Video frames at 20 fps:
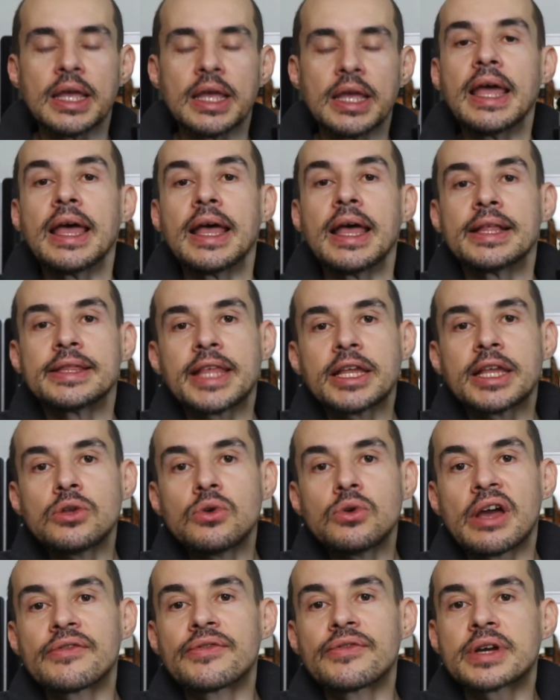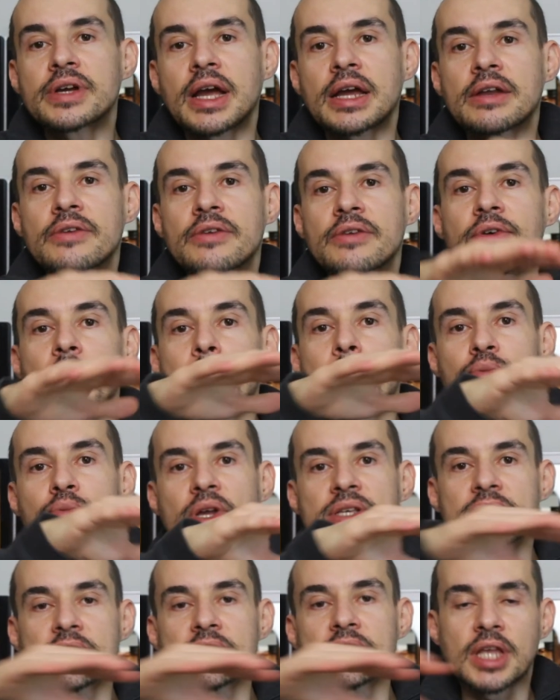Then you have a kind of a
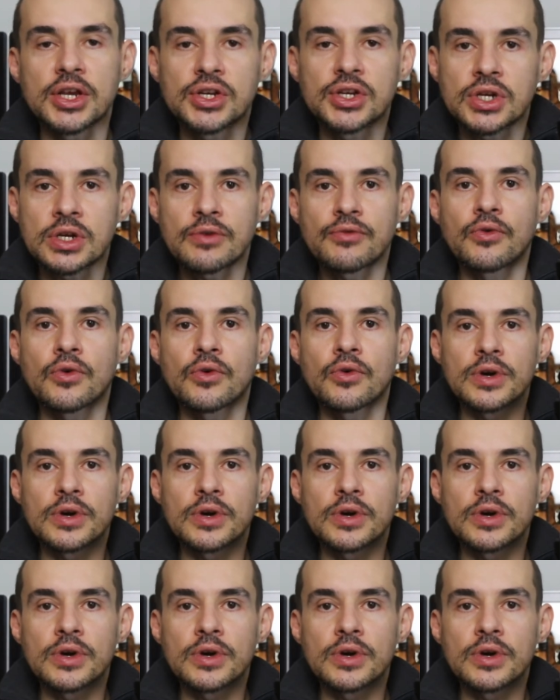presentation for